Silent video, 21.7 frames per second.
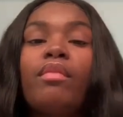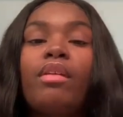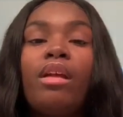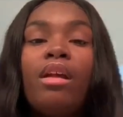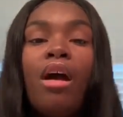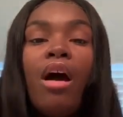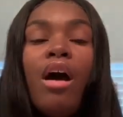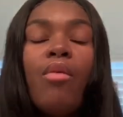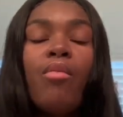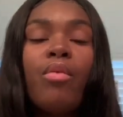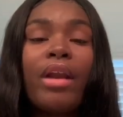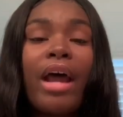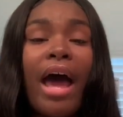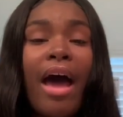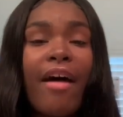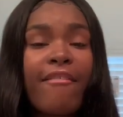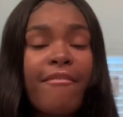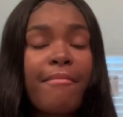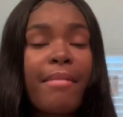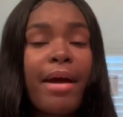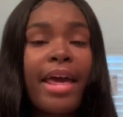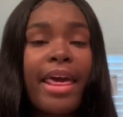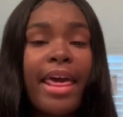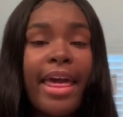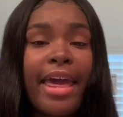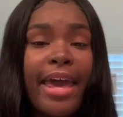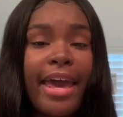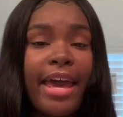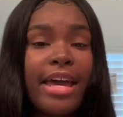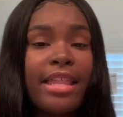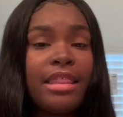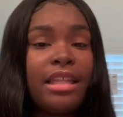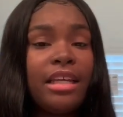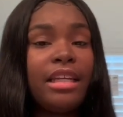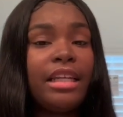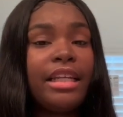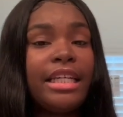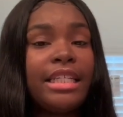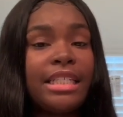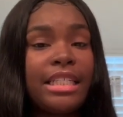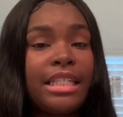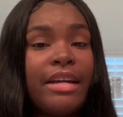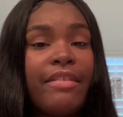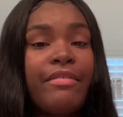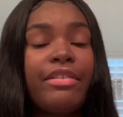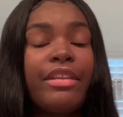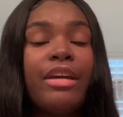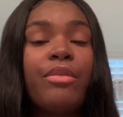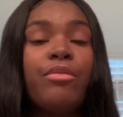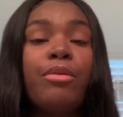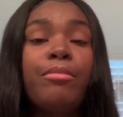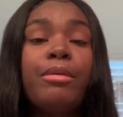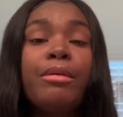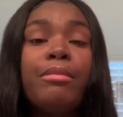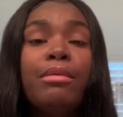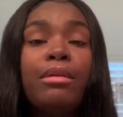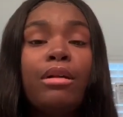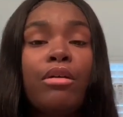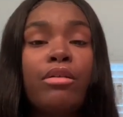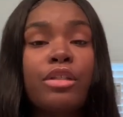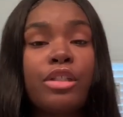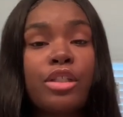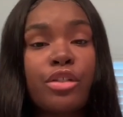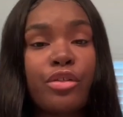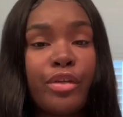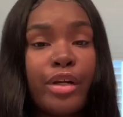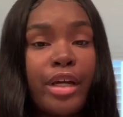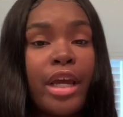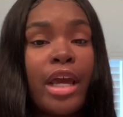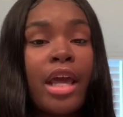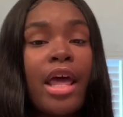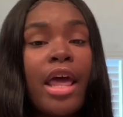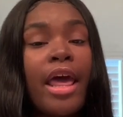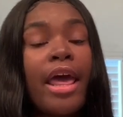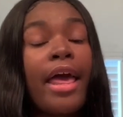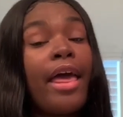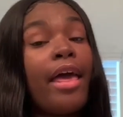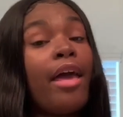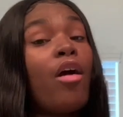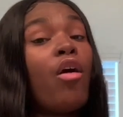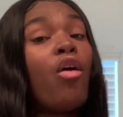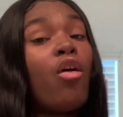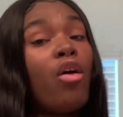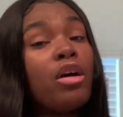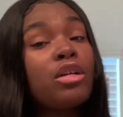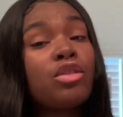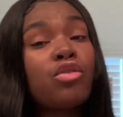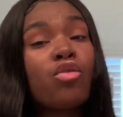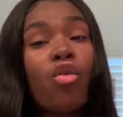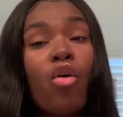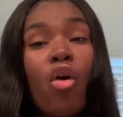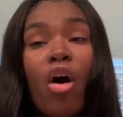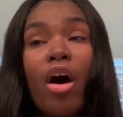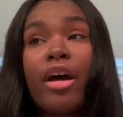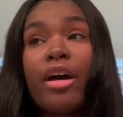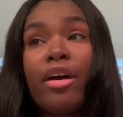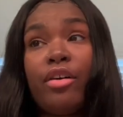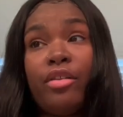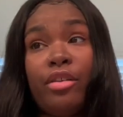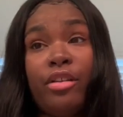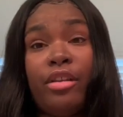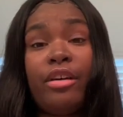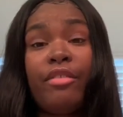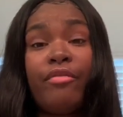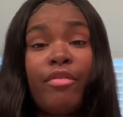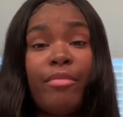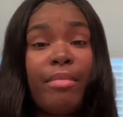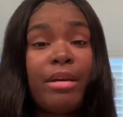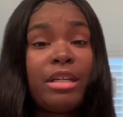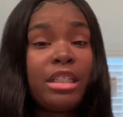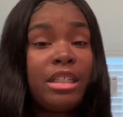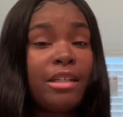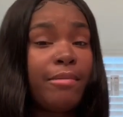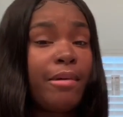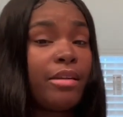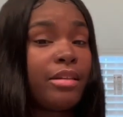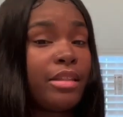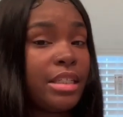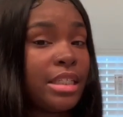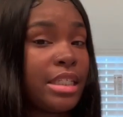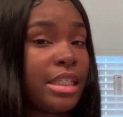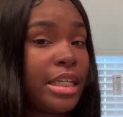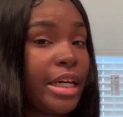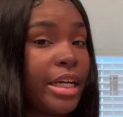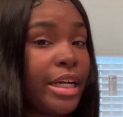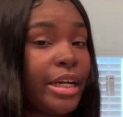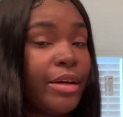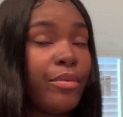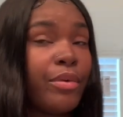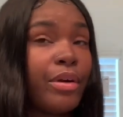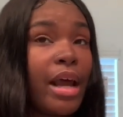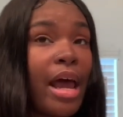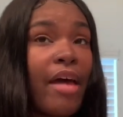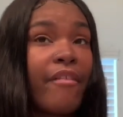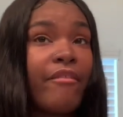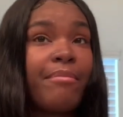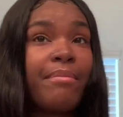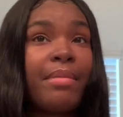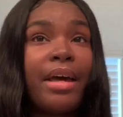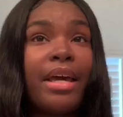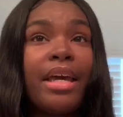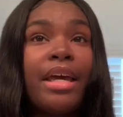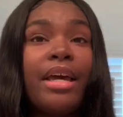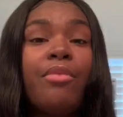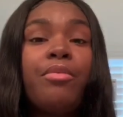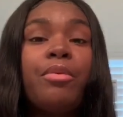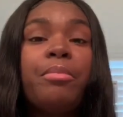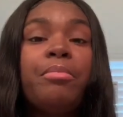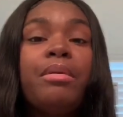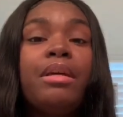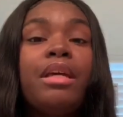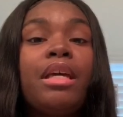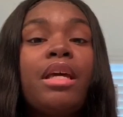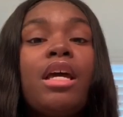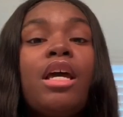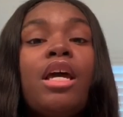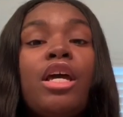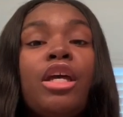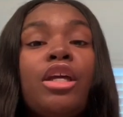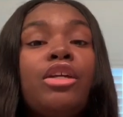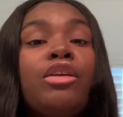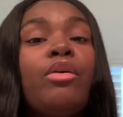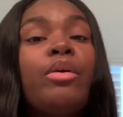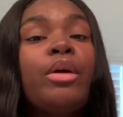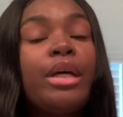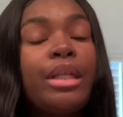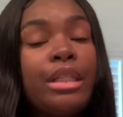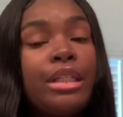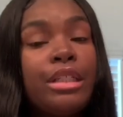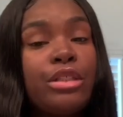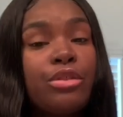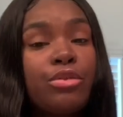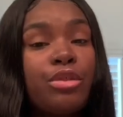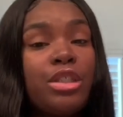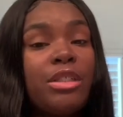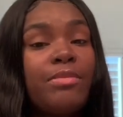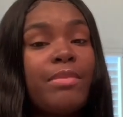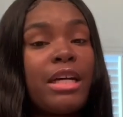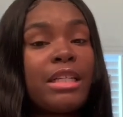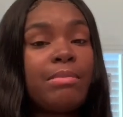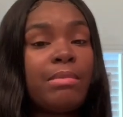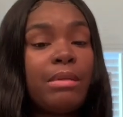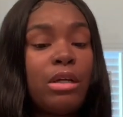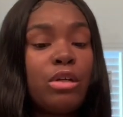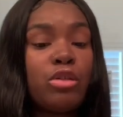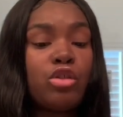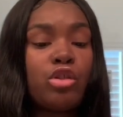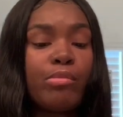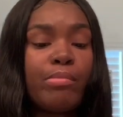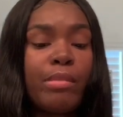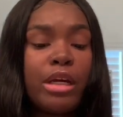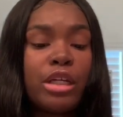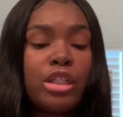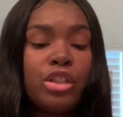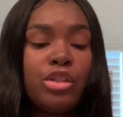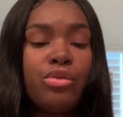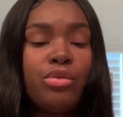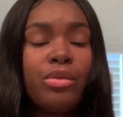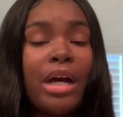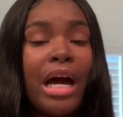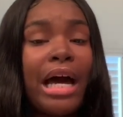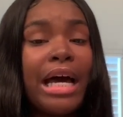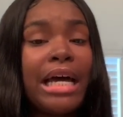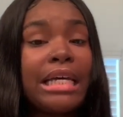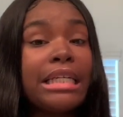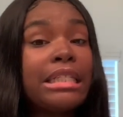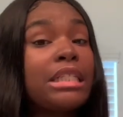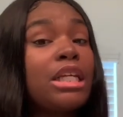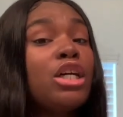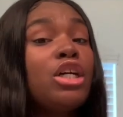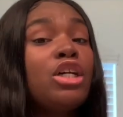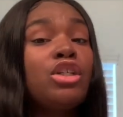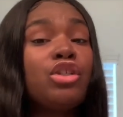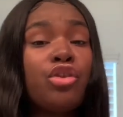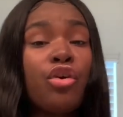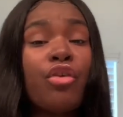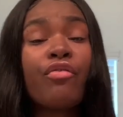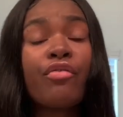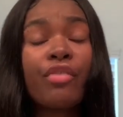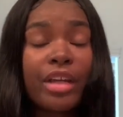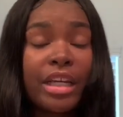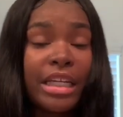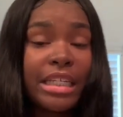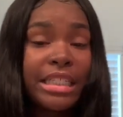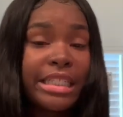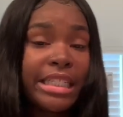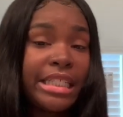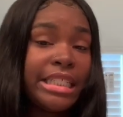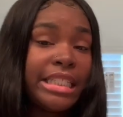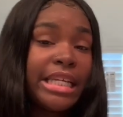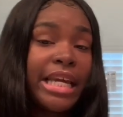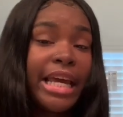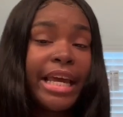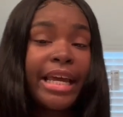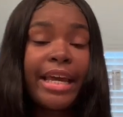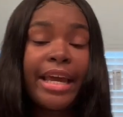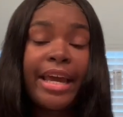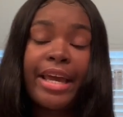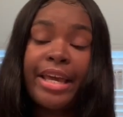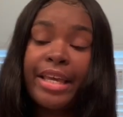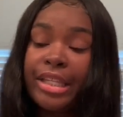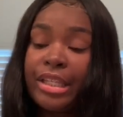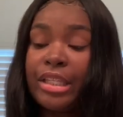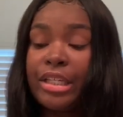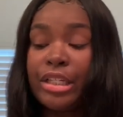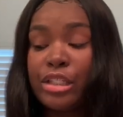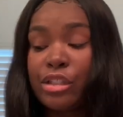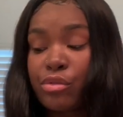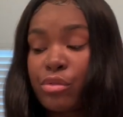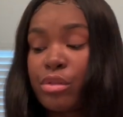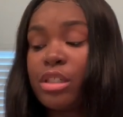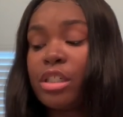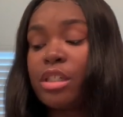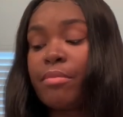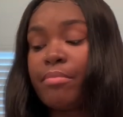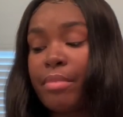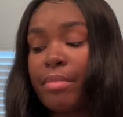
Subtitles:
what I have in my head and the lengths and everything will be below the screen. And also all the information about this hair and what I have in my head will be, you know, in the description box below. So make sure you guys don't forget to check the description